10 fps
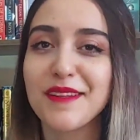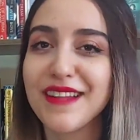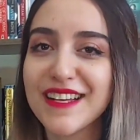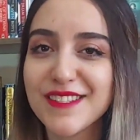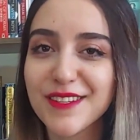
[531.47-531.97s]

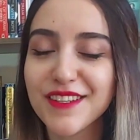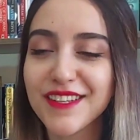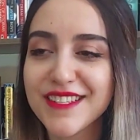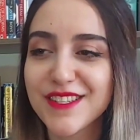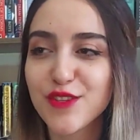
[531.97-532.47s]
Last on the
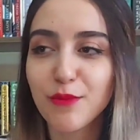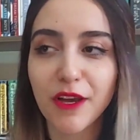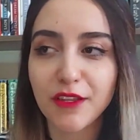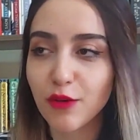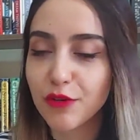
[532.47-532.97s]
list, you
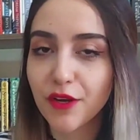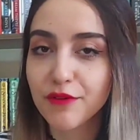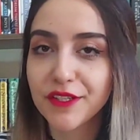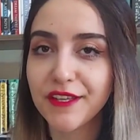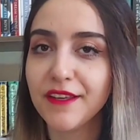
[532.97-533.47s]
might know it
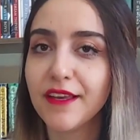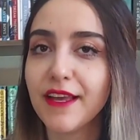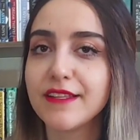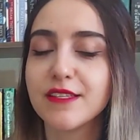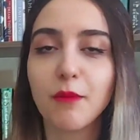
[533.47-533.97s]
already,
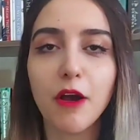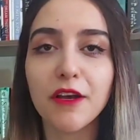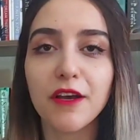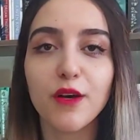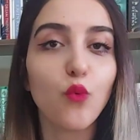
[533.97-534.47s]
it's the
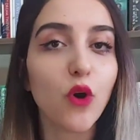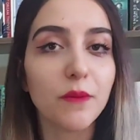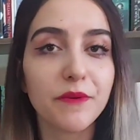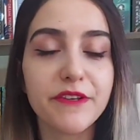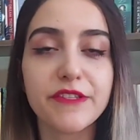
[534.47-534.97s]
manga
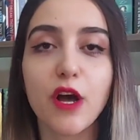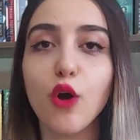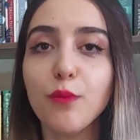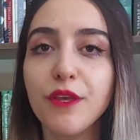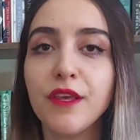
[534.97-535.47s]
One Piece.
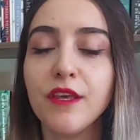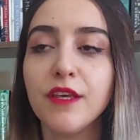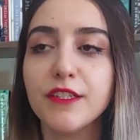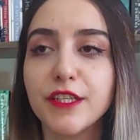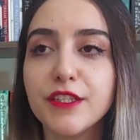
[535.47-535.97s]
I'll be
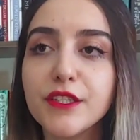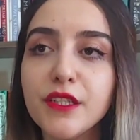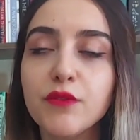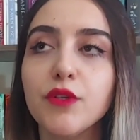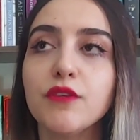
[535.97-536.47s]

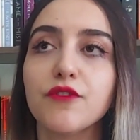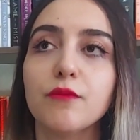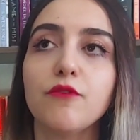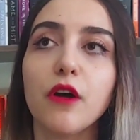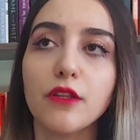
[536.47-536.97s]
continuing
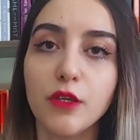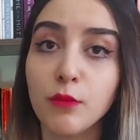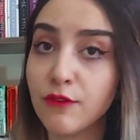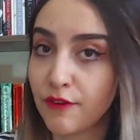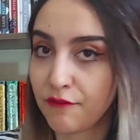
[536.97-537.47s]
from
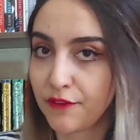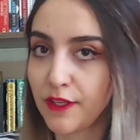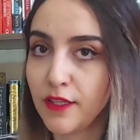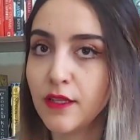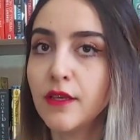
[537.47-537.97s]
volume
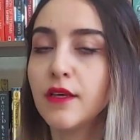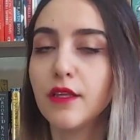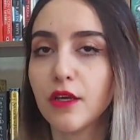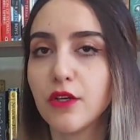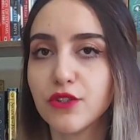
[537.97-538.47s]
15
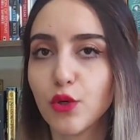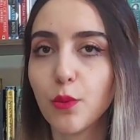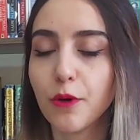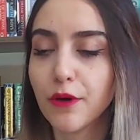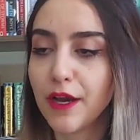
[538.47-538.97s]
in
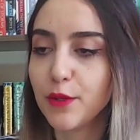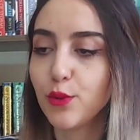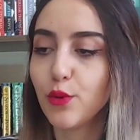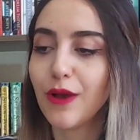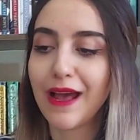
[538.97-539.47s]
October. I don't
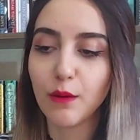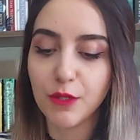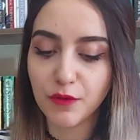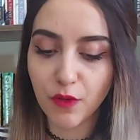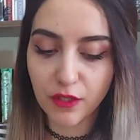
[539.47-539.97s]
know how
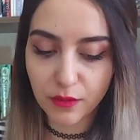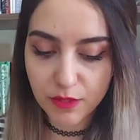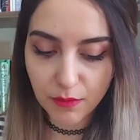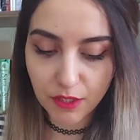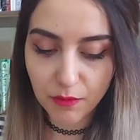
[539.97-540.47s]
many volumes
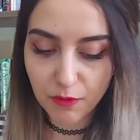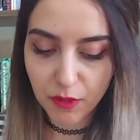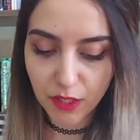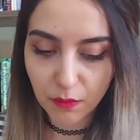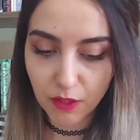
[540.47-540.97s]
I'm going to be
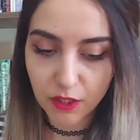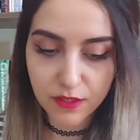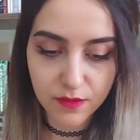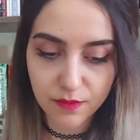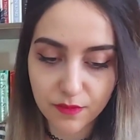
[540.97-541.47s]
reading
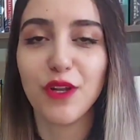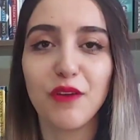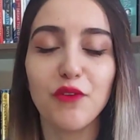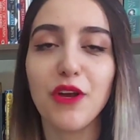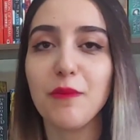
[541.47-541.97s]
because
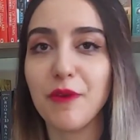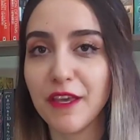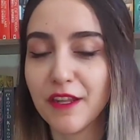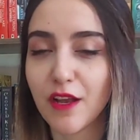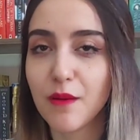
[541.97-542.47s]
whenever I pick
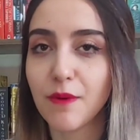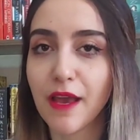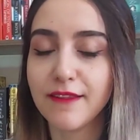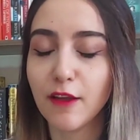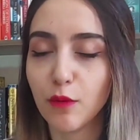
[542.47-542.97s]
it up, I
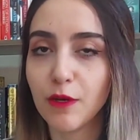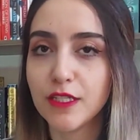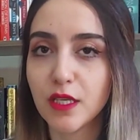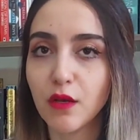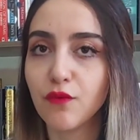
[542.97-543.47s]
tell
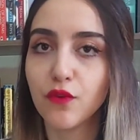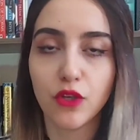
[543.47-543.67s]
myself,